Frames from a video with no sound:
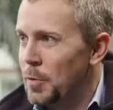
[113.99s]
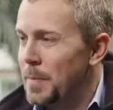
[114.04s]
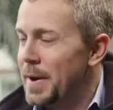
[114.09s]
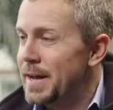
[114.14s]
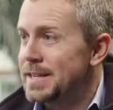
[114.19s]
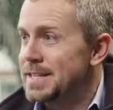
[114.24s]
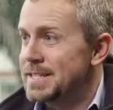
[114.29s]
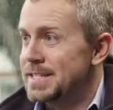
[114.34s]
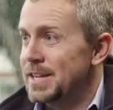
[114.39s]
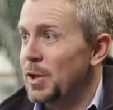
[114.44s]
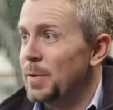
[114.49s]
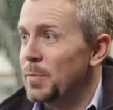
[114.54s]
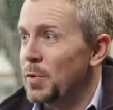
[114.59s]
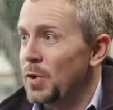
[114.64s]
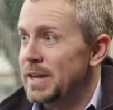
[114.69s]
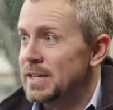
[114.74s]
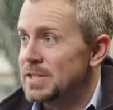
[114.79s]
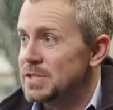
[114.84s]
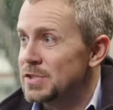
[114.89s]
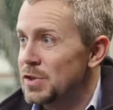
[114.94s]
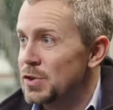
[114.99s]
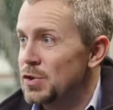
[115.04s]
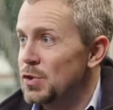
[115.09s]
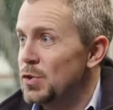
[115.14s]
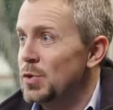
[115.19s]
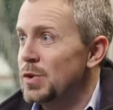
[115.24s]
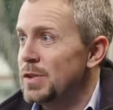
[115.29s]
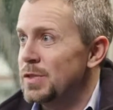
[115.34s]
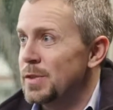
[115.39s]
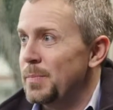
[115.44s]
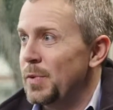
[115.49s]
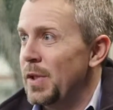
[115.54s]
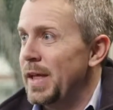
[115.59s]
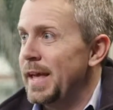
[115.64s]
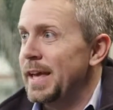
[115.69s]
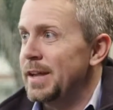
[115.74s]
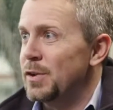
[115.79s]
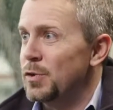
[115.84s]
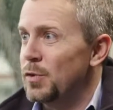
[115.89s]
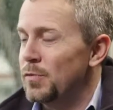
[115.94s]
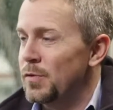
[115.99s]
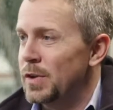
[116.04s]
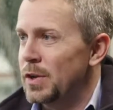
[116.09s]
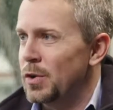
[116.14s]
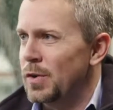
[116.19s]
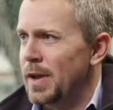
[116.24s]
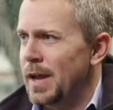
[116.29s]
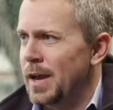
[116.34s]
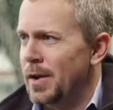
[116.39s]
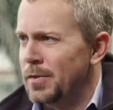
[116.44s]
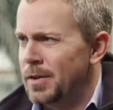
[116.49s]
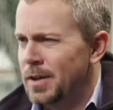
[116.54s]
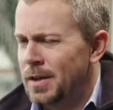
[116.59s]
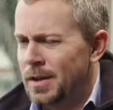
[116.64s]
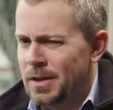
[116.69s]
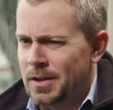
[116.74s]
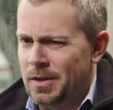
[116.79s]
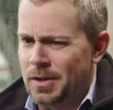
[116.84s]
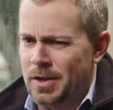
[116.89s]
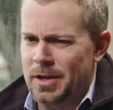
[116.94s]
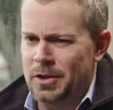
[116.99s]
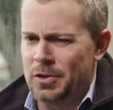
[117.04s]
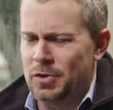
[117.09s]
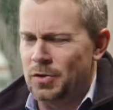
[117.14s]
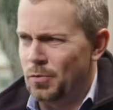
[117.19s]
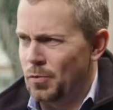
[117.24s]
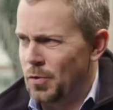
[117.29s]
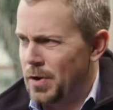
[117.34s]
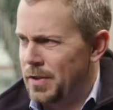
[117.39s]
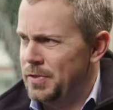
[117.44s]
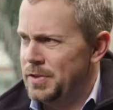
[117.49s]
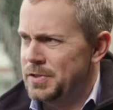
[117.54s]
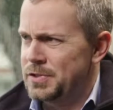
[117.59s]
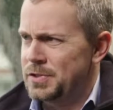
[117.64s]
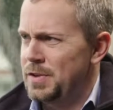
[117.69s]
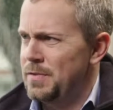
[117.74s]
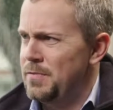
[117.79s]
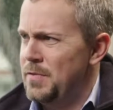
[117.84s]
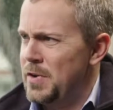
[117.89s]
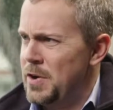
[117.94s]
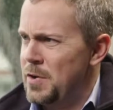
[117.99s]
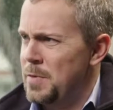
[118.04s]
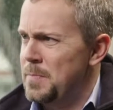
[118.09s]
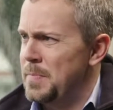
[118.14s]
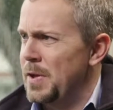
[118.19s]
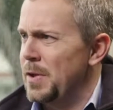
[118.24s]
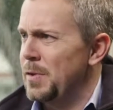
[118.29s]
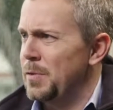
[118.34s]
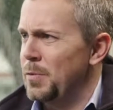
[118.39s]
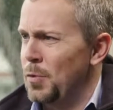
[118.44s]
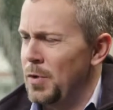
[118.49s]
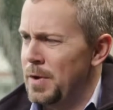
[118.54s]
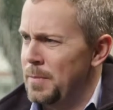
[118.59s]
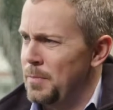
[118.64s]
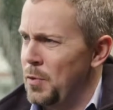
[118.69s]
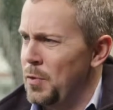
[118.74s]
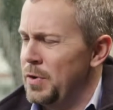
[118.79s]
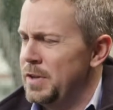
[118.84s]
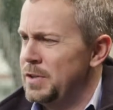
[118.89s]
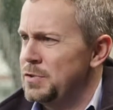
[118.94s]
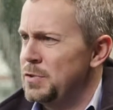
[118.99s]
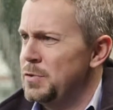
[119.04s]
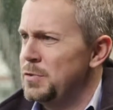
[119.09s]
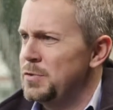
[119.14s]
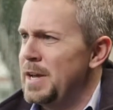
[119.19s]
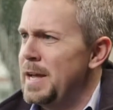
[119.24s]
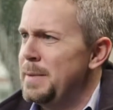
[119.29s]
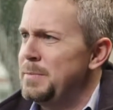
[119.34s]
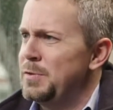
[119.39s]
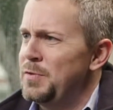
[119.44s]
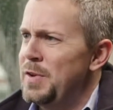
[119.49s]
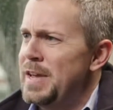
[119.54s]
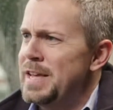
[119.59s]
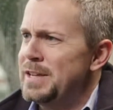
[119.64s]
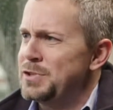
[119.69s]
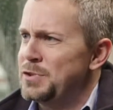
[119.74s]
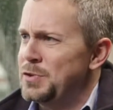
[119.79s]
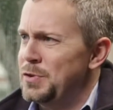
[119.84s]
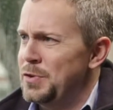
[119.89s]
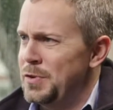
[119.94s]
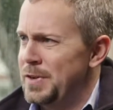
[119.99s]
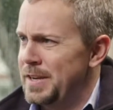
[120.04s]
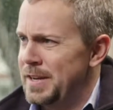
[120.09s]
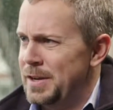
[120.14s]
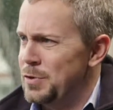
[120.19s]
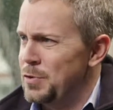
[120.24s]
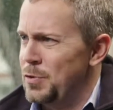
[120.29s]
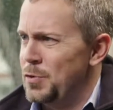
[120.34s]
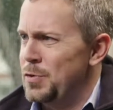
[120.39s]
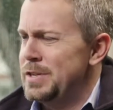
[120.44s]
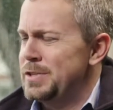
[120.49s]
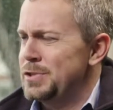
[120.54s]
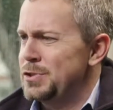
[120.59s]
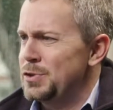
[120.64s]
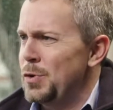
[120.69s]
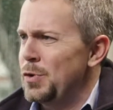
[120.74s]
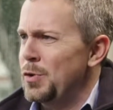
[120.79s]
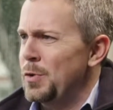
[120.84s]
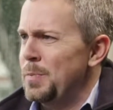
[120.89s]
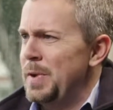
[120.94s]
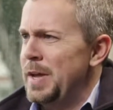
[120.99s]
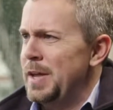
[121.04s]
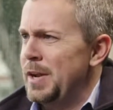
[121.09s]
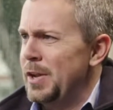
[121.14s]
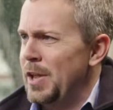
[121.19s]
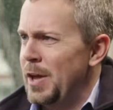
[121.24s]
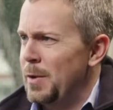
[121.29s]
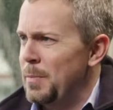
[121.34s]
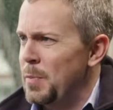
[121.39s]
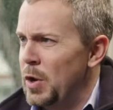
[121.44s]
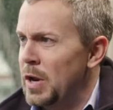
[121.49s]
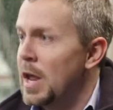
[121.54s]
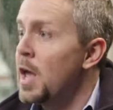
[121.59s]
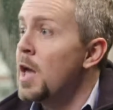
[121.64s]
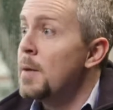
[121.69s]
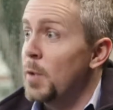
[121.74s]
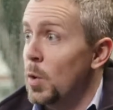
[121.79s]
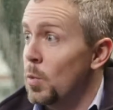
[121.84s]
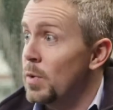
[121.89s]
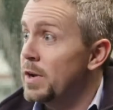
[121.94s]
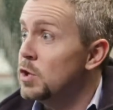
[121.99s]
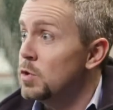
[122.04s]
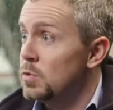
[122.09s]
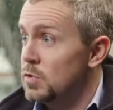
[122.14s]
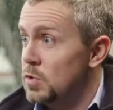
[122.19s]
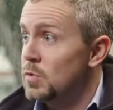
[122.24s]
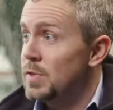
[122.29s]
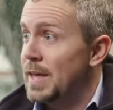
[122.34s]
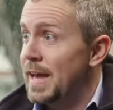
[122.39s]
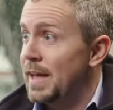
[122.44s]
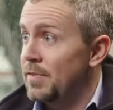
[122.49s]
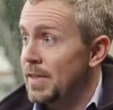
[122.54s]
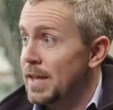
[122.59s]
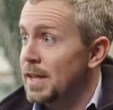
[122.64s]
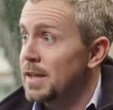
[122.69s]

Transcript: Nobody celebrates the dude at the plant who figured out, I can run this conveyor belt 1.2 times faster and increase solar panel output. But when you do that,